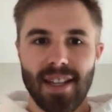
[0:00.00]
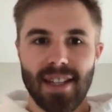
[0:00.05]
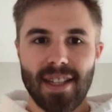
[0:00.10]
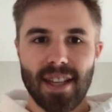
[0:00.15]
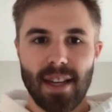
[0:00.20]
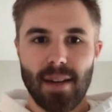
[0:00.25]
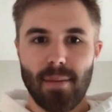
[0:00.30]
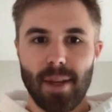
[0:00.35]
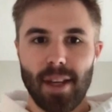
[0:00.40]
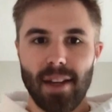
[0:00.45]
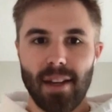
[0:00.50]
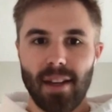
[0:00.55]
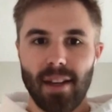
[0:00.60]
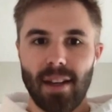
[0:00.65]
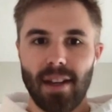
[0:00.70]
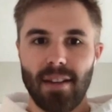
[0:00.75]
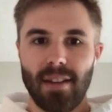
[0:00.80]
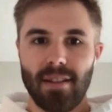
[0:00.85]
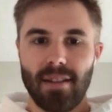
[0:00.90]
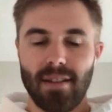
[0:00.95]
it's going to be
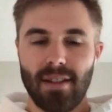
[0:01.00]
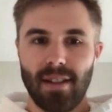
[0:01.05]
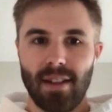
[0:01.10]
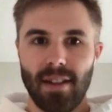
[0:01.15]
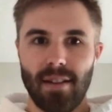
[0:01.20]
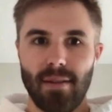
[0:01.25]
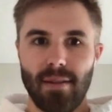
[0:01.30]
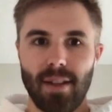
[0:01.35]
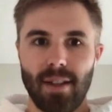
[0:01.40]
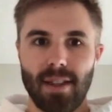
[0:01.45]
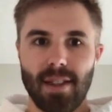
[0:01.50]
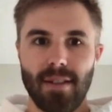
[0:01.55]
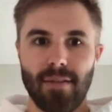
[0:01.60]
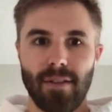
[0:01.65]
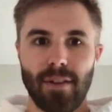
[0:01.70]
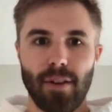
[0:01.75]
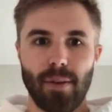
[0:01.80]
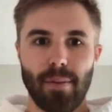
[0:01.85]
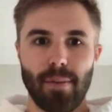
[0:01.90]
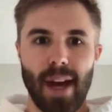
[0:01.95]
a
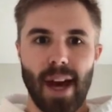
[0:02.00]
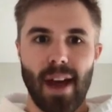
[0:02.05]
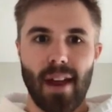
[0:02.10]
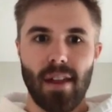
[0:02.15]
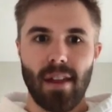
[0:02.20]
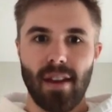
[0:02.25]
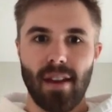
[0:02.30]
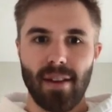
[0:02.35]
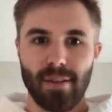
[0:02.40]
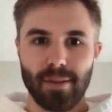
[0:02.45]
difficult path.